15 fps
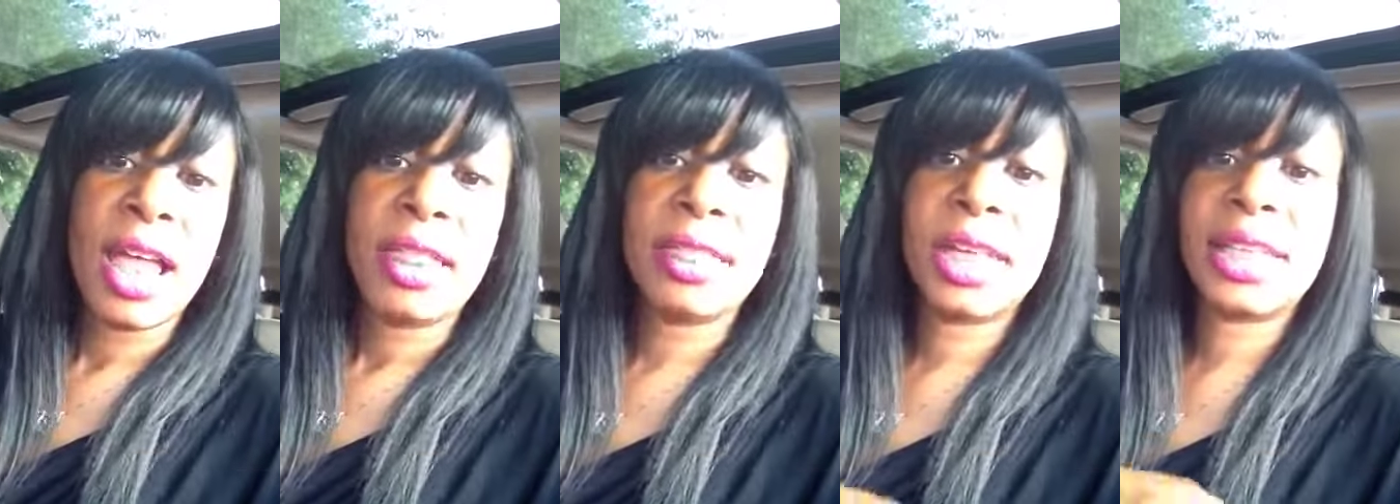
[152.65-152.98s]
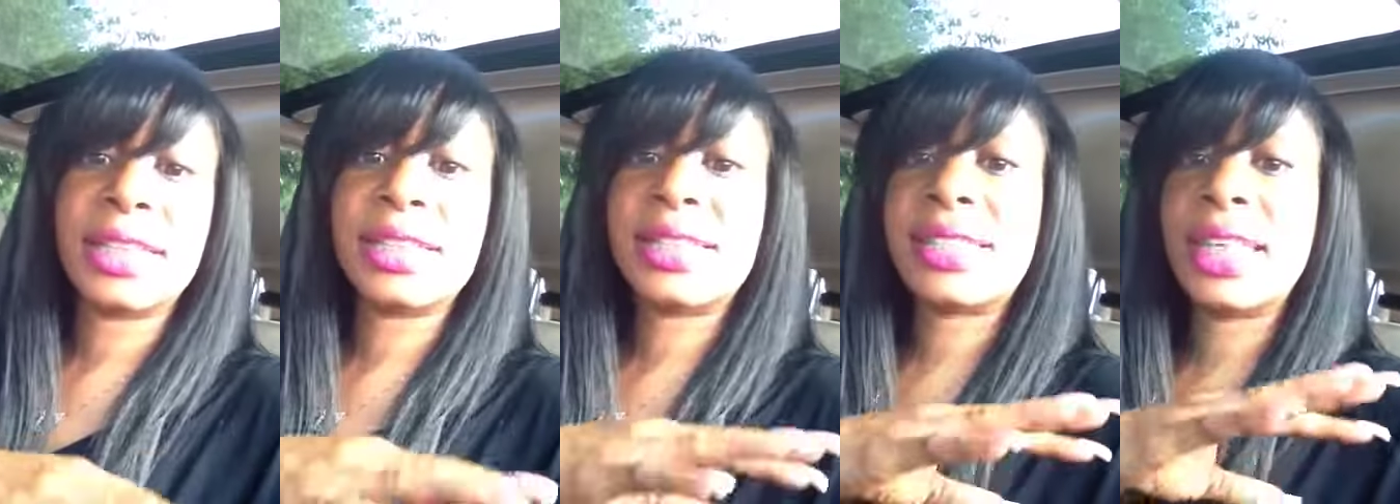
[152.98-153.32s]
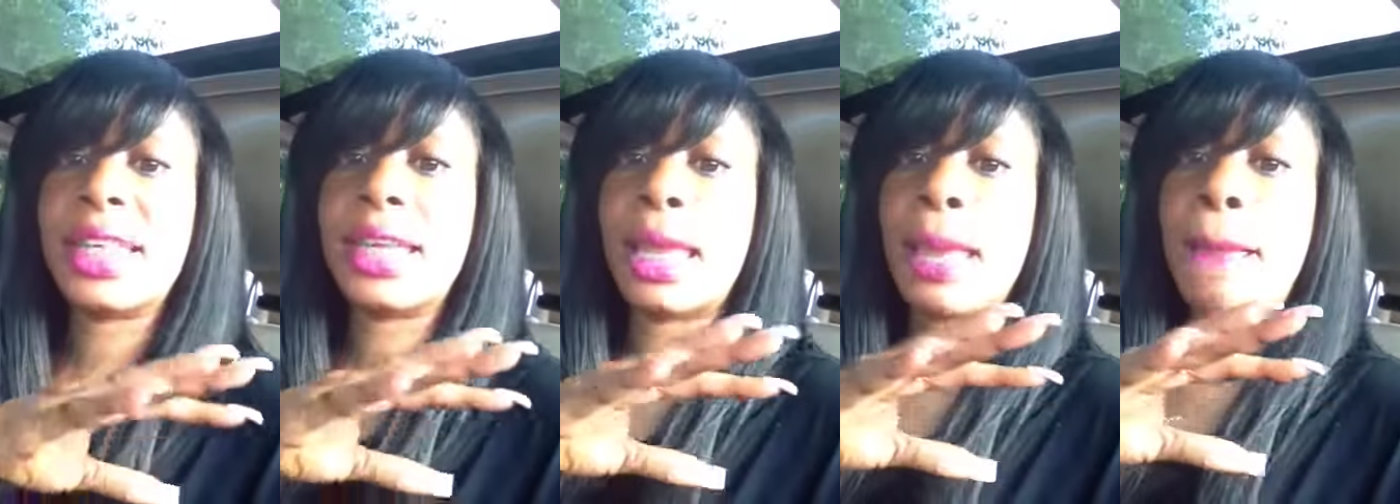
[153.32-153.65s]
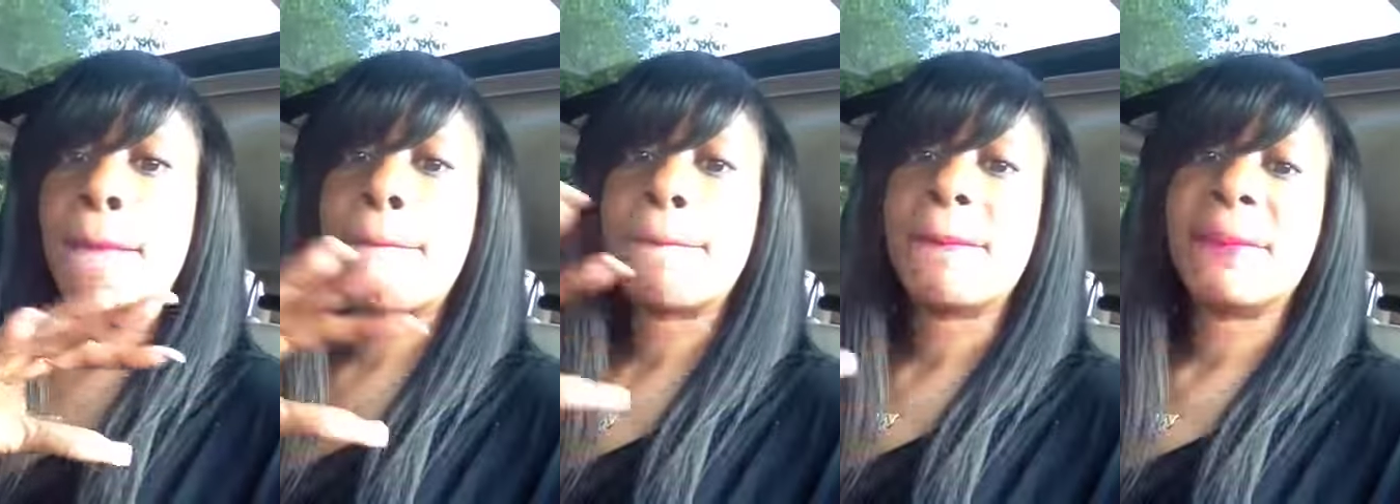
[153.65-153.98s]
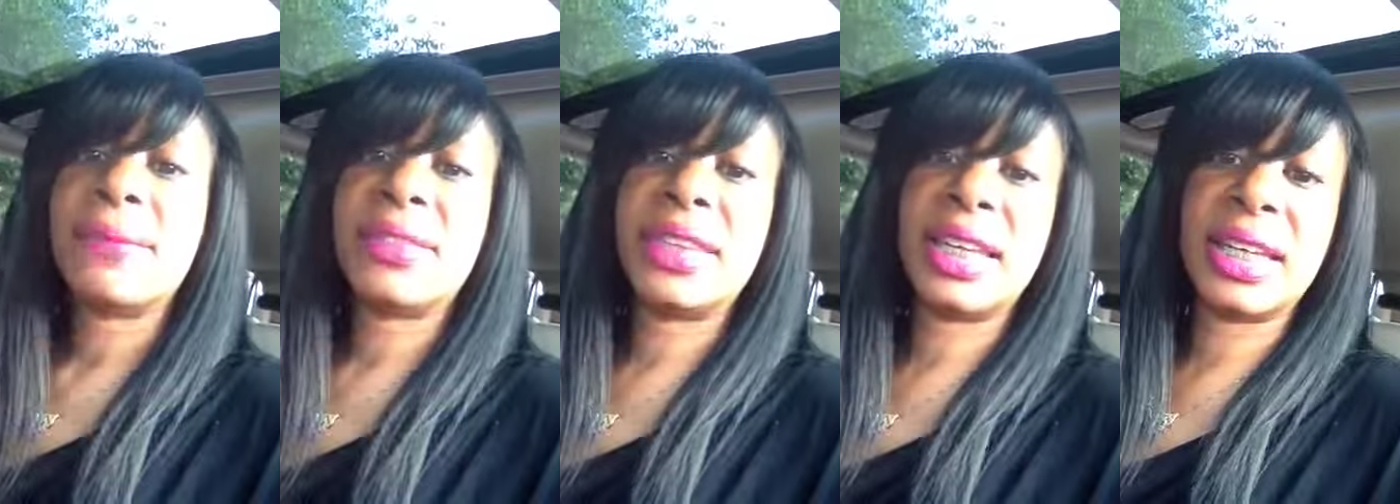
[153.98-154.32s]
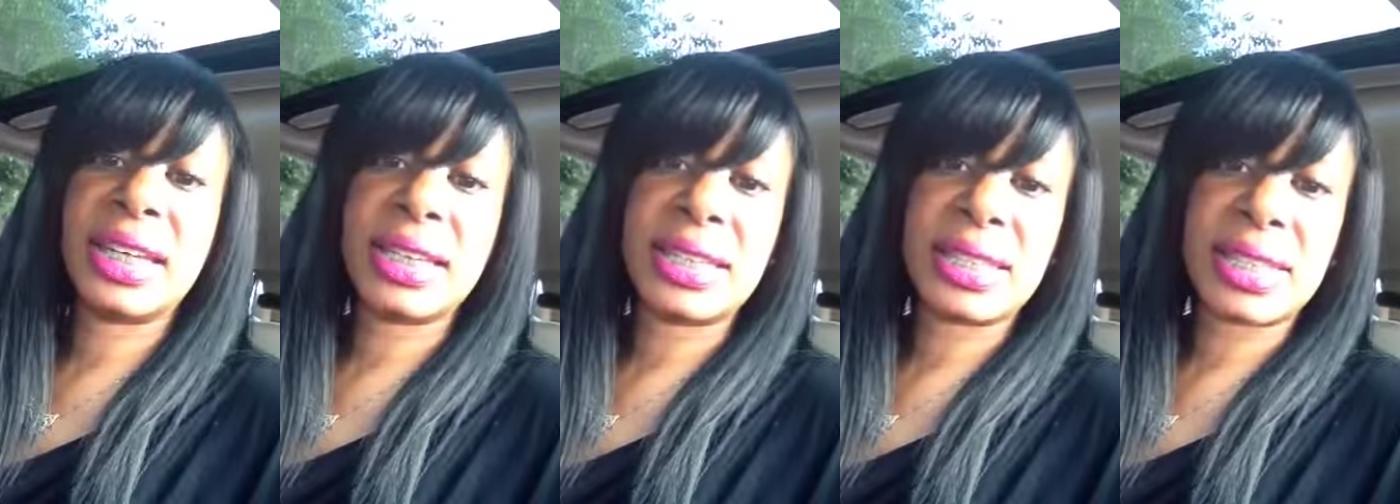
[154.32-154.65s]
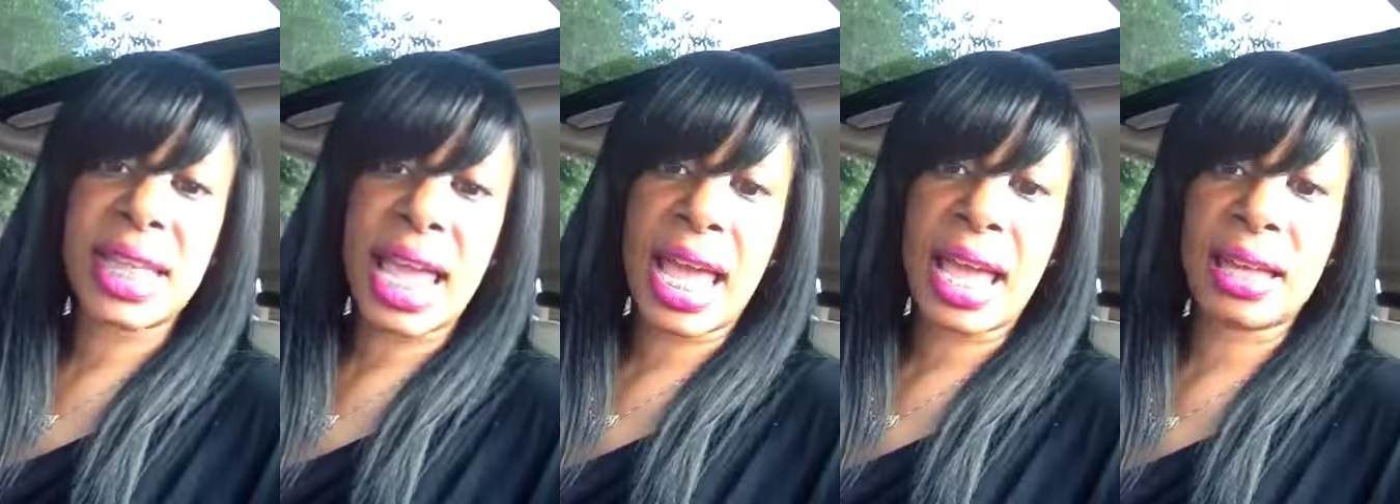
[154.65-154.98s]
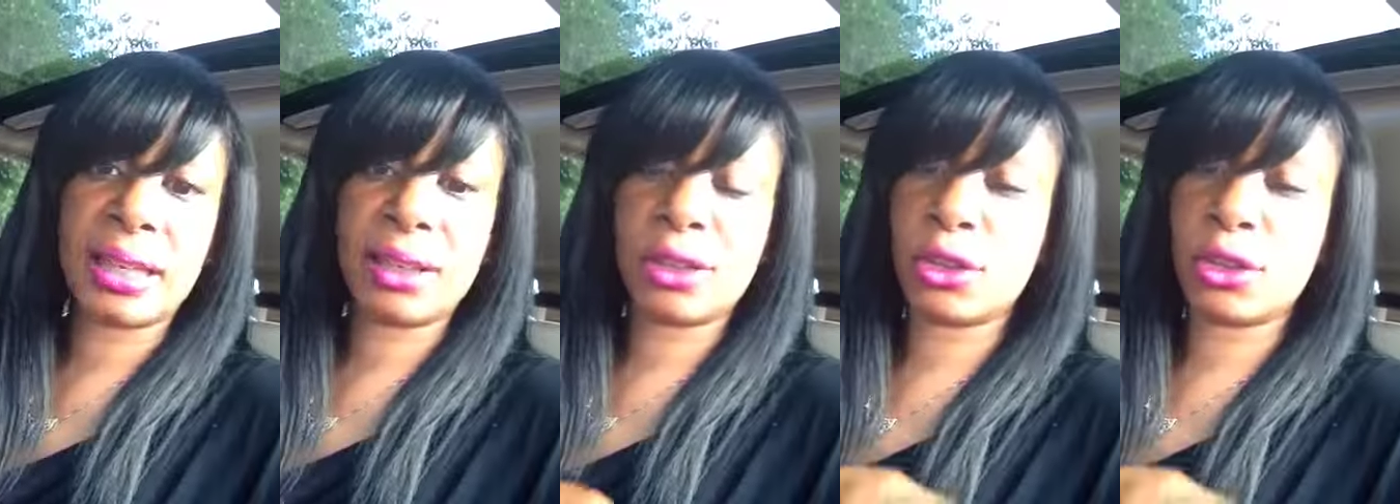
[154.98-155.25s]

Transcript: than seeking things that,